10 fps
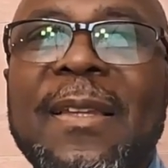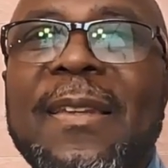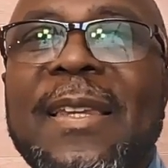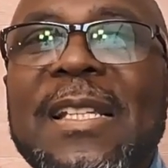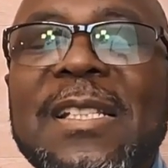
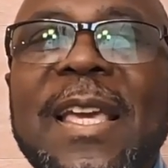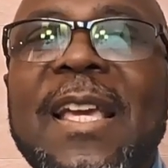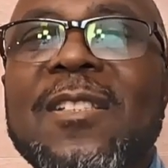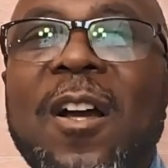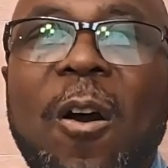These
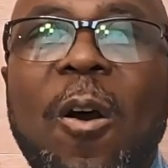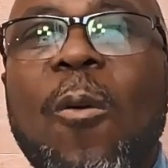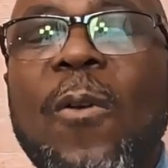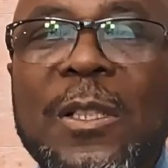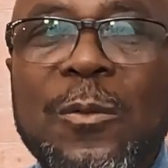things are
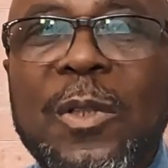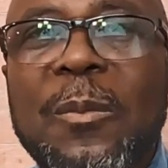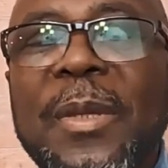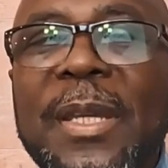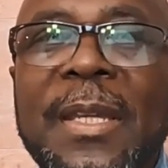always will
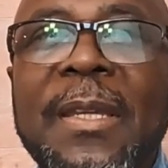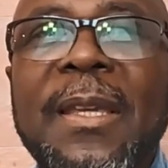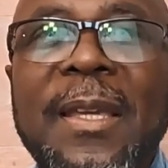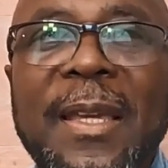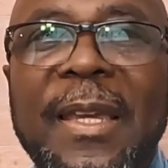be
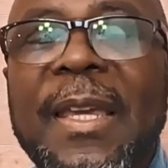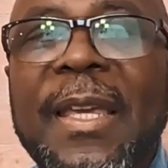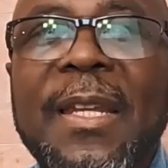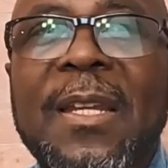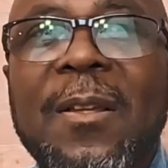
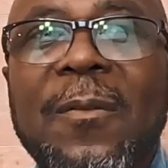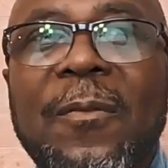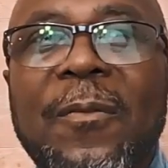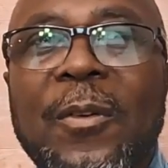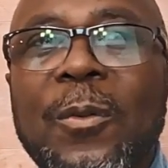in the
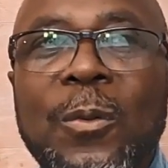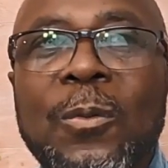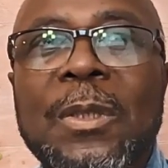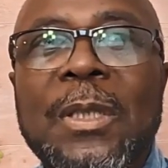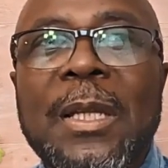food
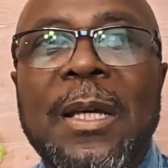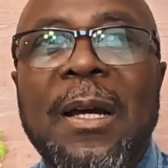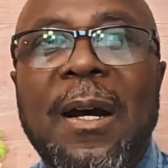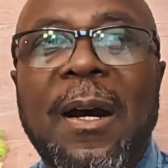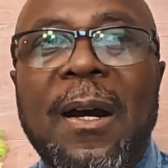
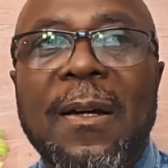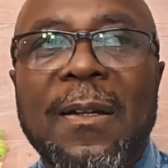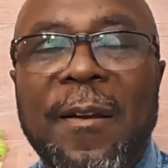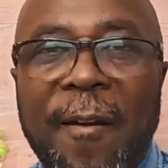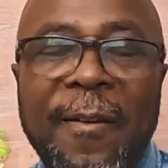
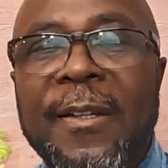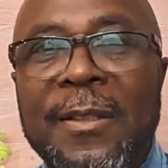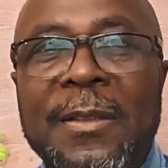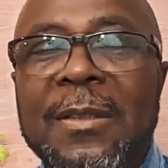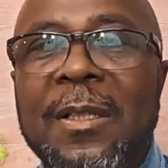garden.
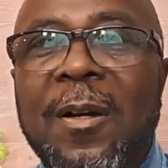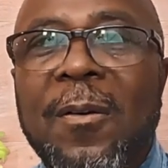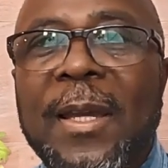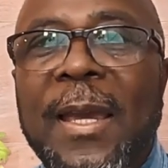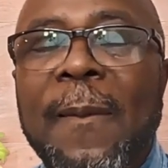
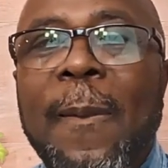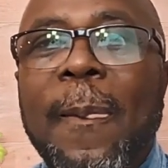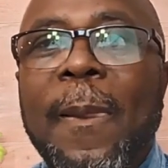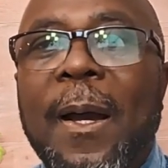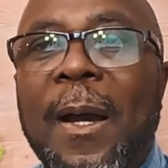Okay,
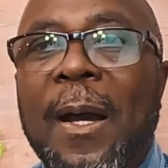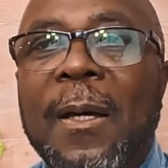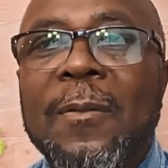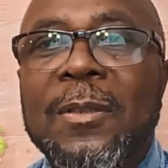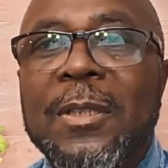
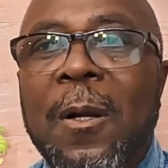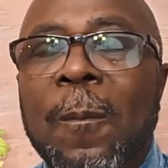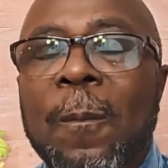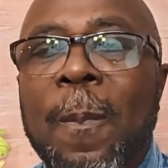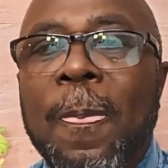uh,
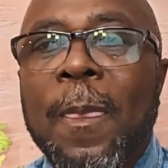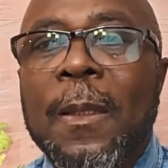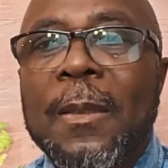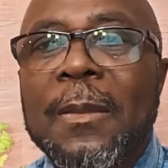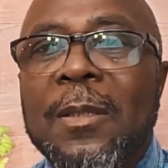so
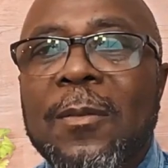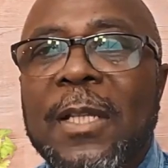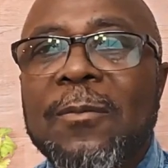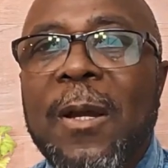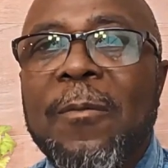so
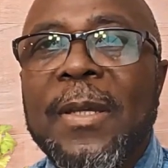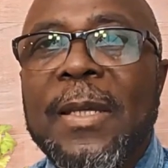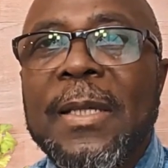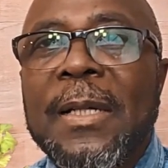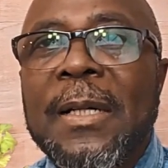that's why
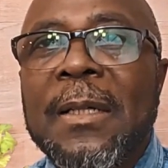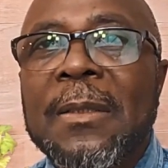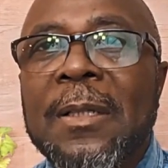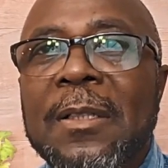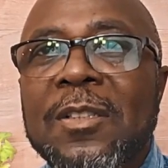we
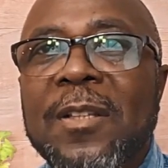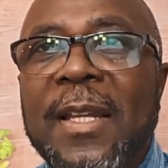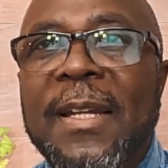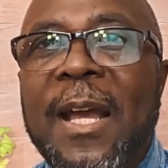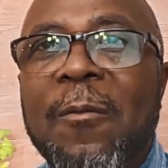
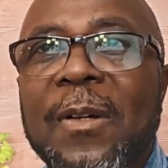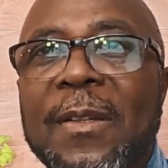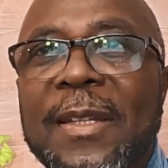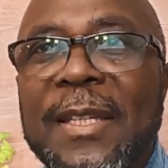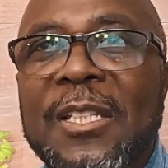starting out
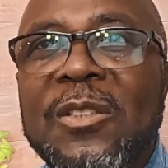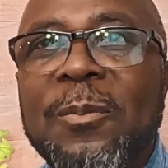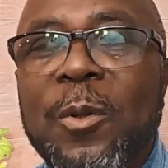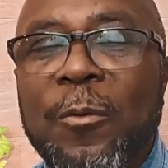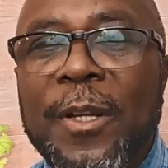with these
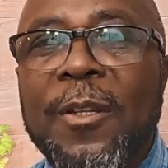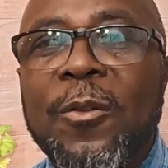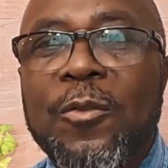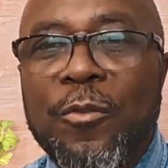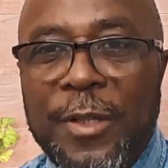
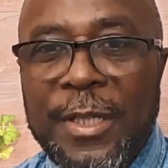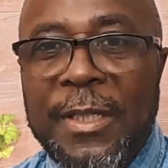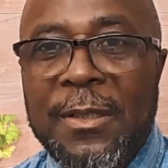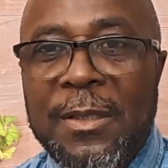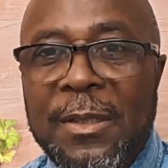perennial trees.